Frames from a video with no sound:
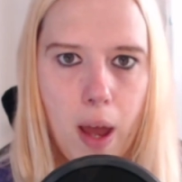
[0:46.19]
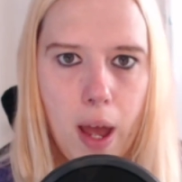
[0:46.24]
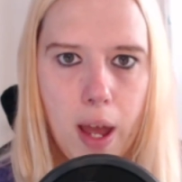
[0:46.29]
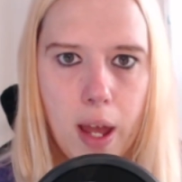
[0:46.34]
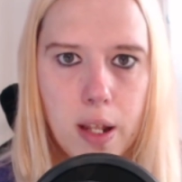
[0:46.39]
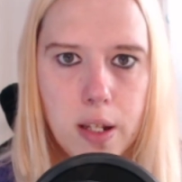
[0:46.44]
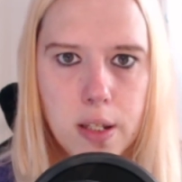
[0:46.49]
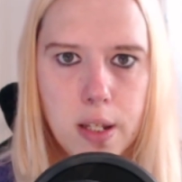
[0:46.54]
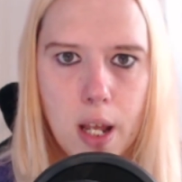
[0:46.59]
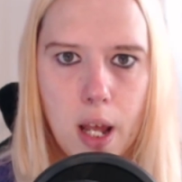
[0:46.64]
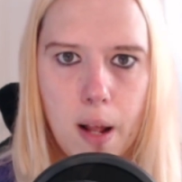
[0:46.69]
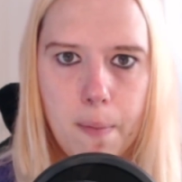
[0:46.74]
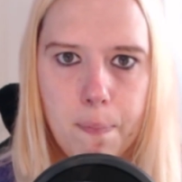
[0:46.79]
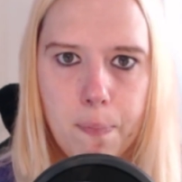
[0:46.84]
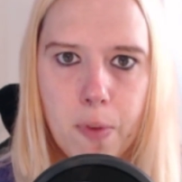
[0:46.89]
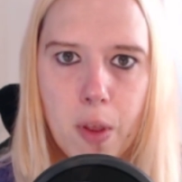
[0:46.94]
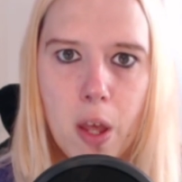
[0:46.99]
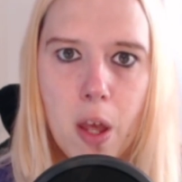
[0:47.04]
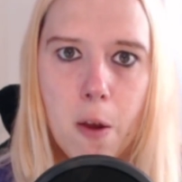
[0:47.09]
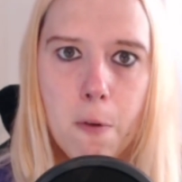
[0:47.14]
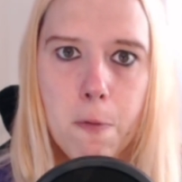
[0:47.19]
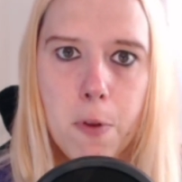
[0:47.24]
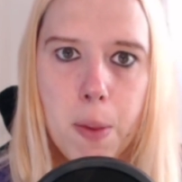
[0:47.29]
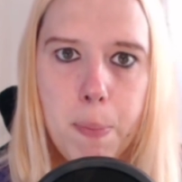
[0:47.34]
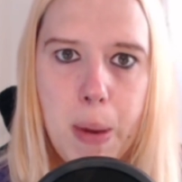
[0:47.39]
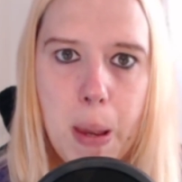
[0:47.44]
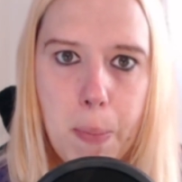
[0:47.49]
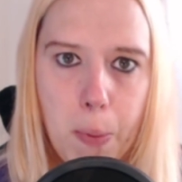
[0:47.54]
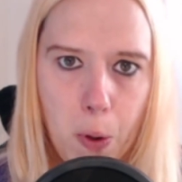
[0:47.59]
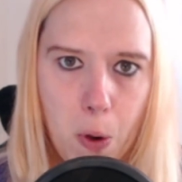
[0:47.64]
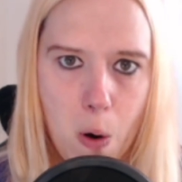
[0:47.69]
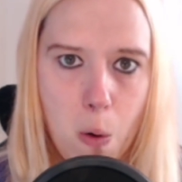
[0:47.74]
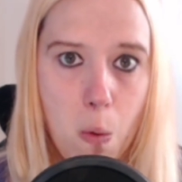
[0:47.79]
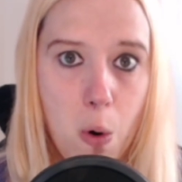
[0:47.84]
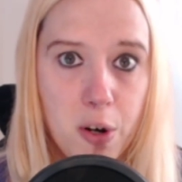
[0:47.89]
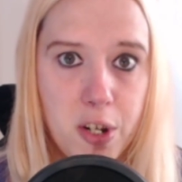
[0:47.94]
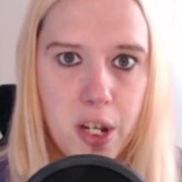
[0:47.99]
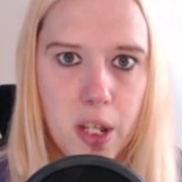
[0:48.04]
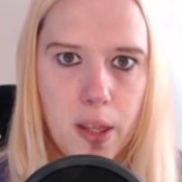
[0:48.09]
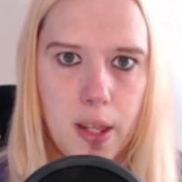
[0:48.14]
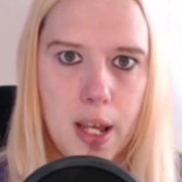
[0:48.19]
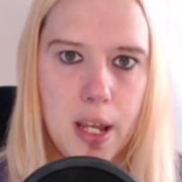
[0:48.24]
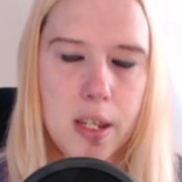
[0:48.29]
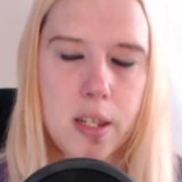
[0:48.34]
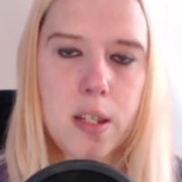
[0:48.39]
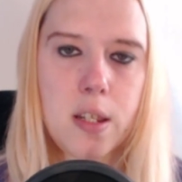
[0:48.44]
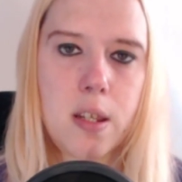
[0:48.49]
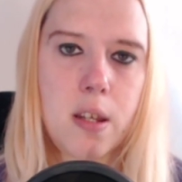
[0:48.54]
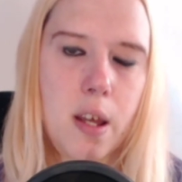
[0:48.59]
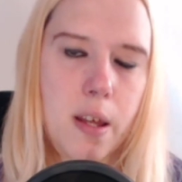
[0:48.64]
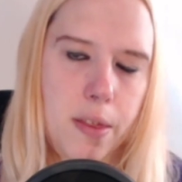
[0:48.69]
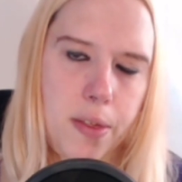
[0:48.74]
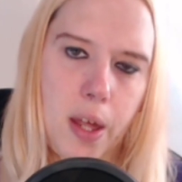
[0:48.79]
And for the people who are watching this,